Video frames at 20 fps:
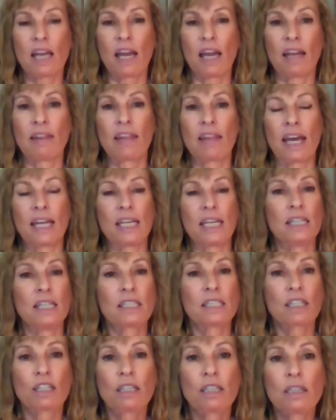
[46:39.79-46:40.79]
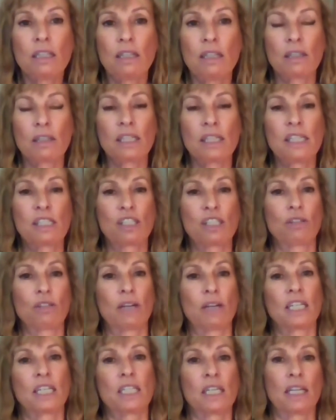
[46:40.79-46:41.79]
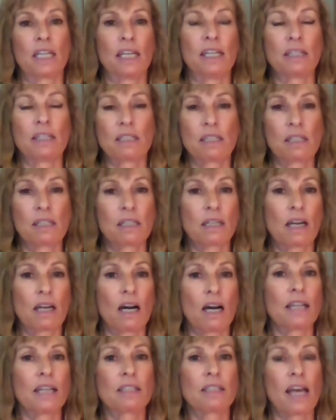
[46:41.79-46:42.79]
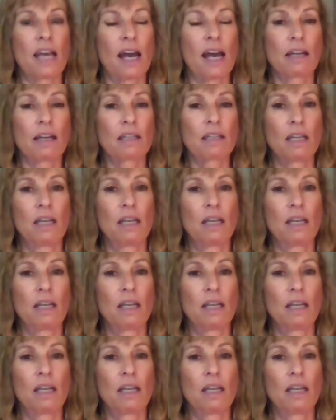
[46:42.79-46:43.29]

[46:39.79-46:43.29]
and that he's clearly stretching into the contact.